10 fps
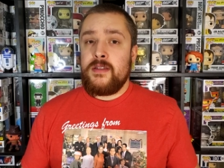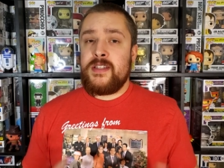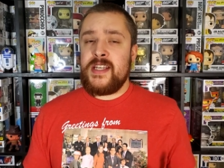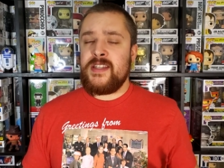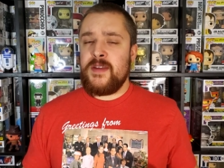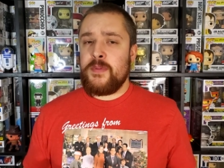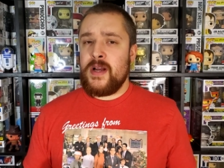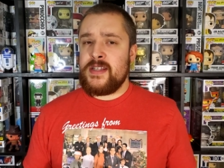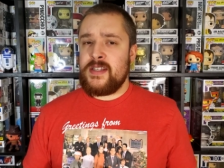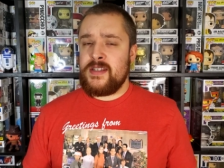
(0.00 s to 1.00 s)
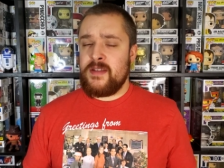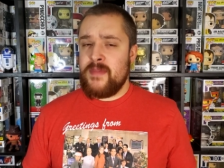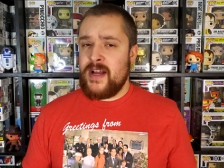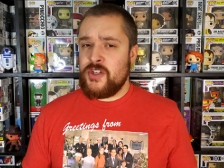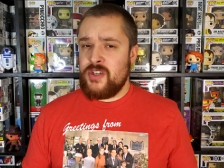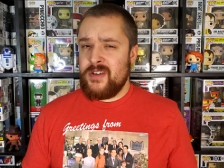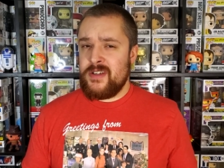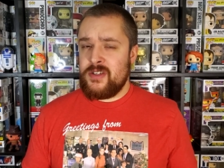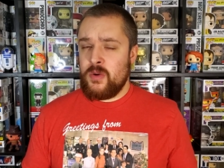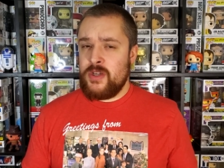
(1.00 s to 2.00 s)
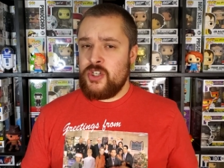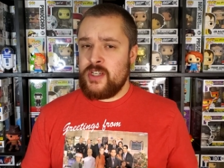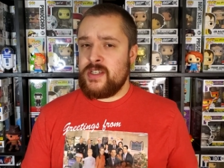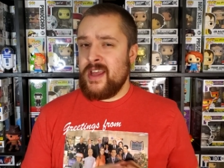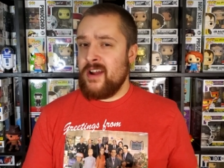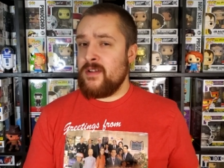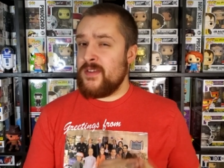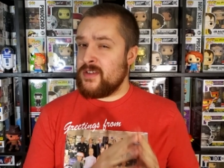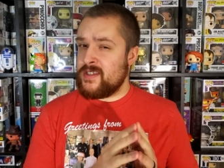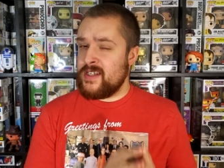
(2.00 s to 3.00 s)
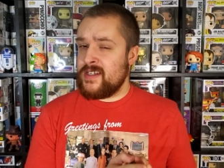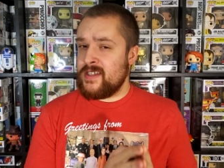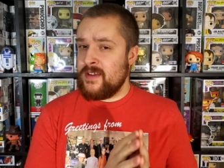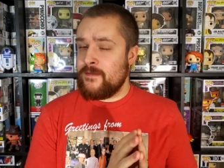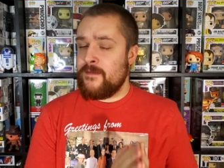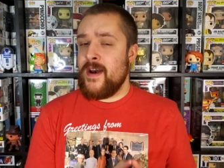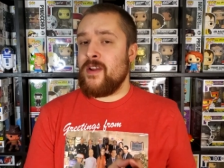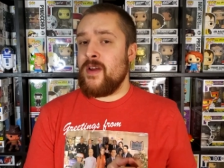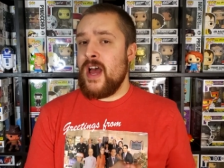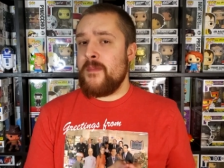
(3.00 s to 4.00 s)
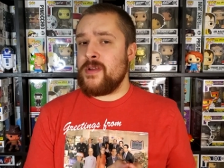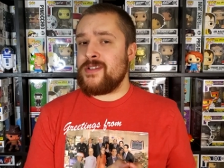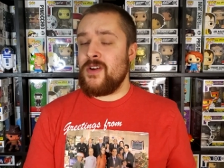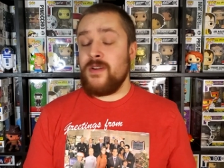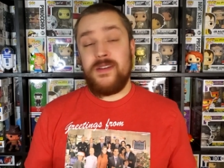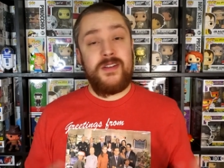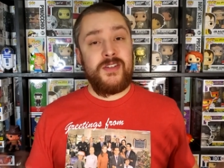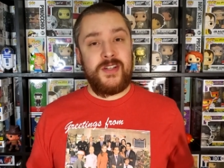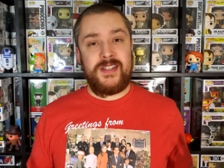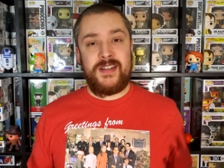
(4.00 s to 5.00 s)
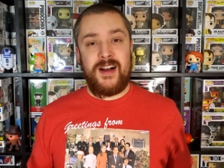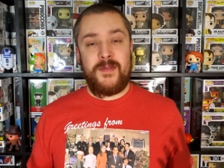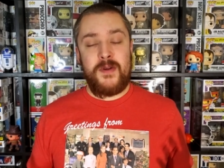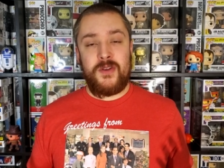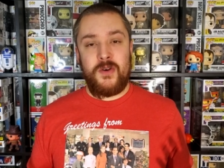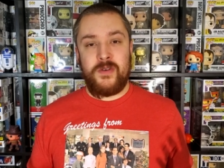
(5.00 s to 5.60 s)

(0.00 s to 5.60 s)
Disney Plus's The Imagineering Story just aired their 6th and final episode, so let's talk about the whole